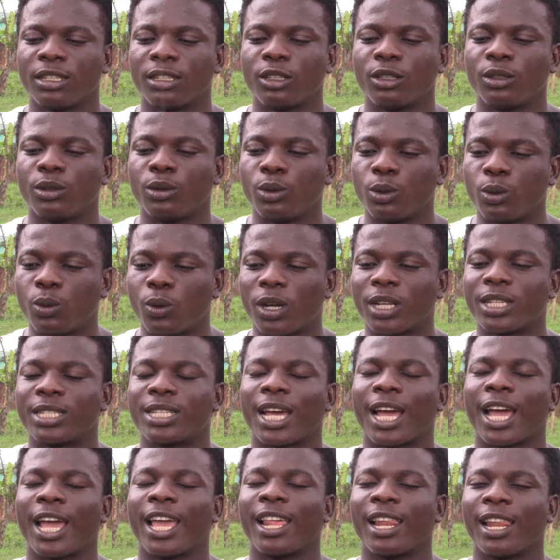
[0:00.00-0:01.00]
do what
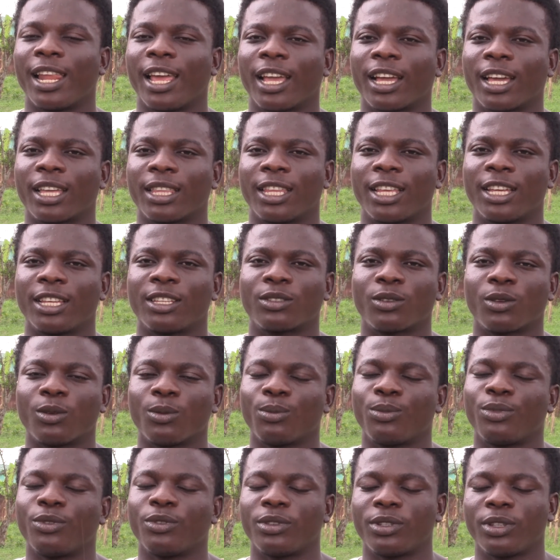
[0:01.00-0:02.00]
I like, that's
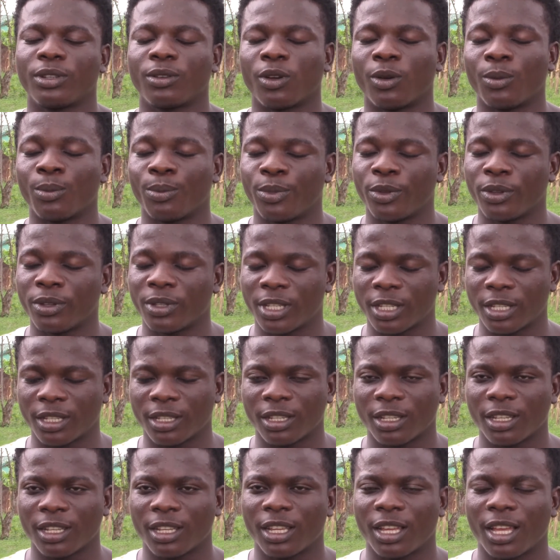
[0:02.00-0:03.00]
computing,
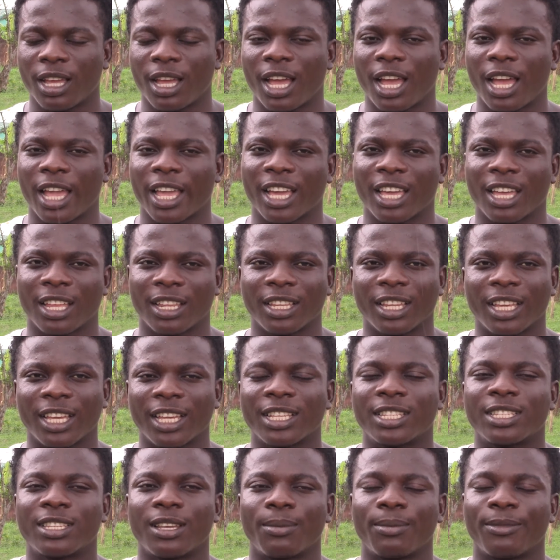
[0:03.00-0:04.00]
I can get
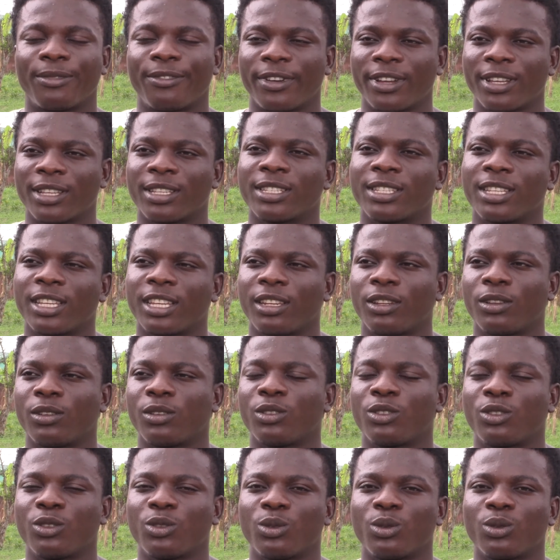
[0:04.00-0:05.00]
some funds and
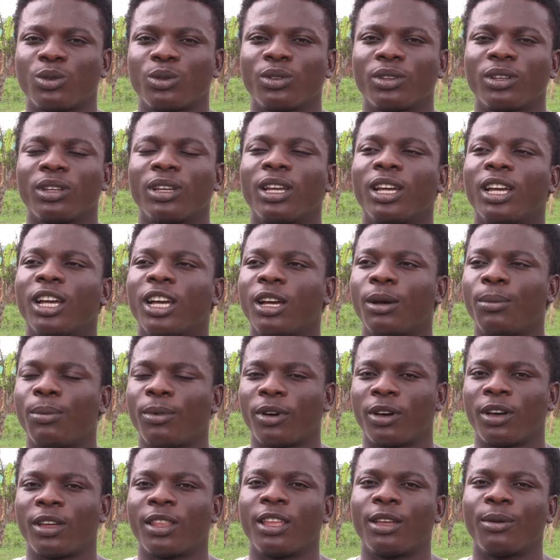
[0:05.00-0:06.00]
also help
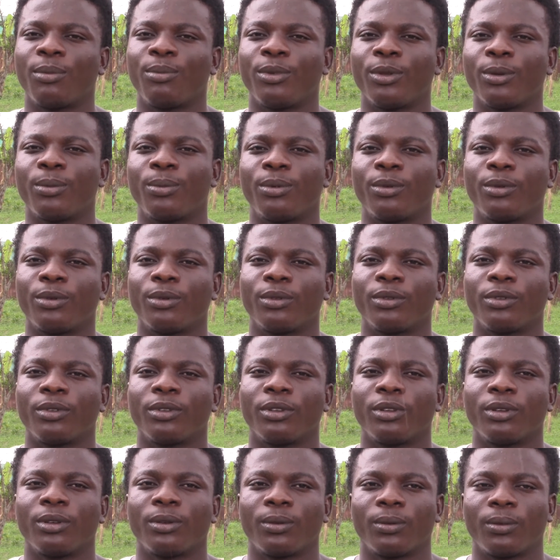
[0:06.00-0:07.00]
other people
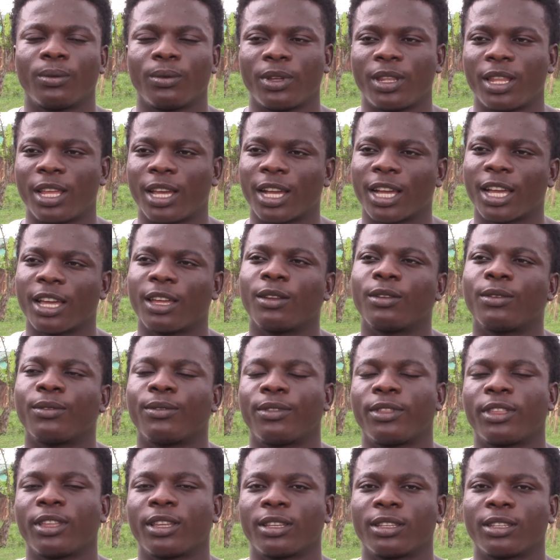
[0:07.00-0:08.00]
with that kind of
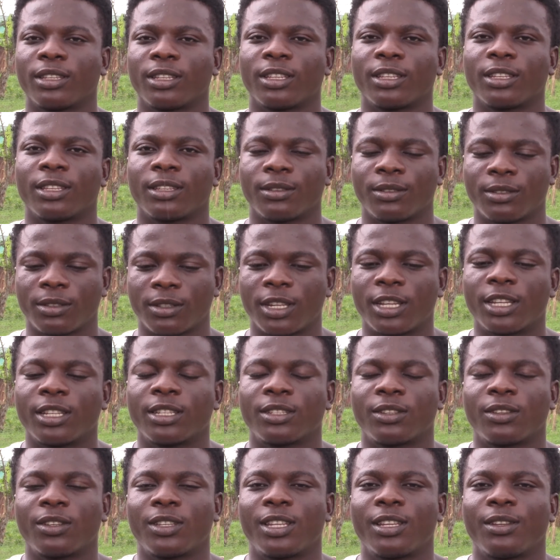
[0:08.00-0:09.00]
thing. And so
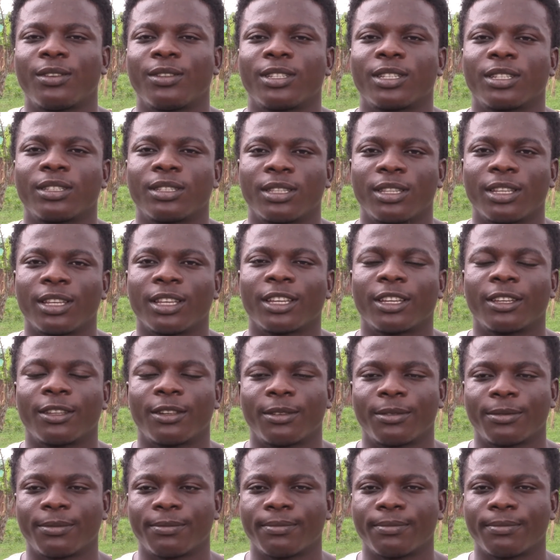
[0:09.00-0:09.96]
that's what I was thinking of.